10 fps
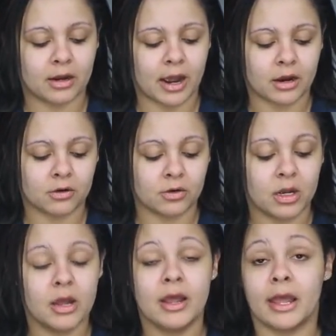now,
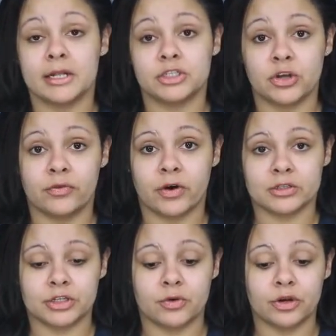and so far
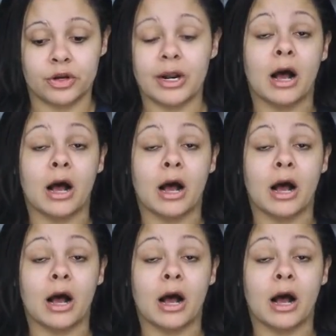so good.